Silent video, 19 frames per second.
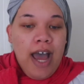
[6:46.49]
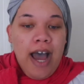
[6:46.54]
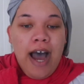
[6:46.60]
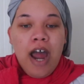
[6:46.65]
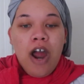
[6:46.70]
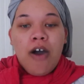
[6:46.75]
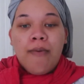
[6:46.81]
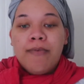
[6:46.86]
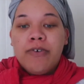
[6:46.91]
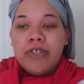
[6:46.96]

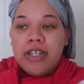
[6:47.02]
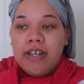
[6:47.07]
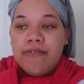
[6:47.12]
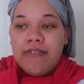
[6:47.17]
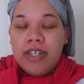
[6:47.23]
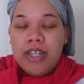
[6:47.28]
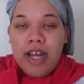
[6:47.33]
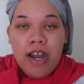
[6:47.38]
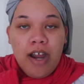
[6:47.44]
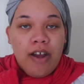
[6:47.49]
I almost left
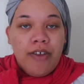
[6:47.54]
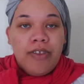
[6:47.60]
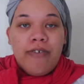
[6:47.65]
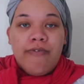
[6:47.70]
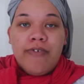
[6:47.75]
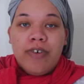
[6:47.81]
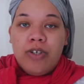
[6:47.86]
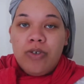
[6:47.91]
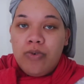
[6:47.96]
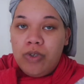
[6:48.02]
the dye on there
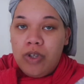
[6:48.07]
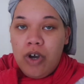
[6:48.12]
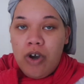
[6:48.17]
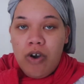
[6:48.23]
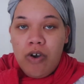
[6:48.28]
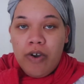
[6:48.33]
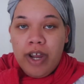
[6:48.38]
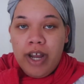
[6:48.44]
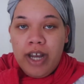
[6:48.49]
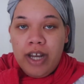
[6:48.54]
for too
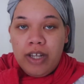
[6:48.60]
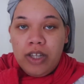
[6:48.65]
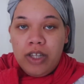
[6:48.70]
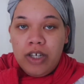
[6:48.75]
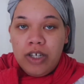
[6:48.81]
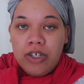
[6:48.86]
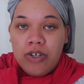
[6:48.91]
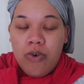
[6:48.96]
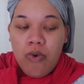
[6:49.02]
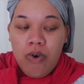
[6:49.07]
long and it
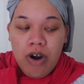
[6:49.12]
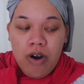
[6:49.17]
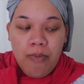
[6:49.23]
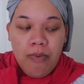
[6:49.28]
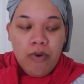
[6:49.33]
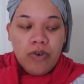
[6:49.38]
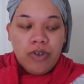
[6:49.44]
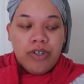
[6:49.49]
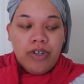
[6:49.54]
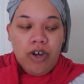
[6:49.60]
looks
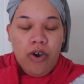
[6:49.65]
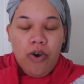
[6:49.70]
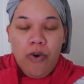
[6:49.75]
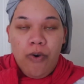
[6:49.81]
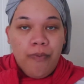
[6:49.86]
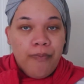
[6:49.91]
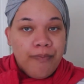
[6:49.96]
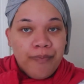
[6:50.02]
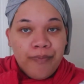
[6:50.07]
horrible, so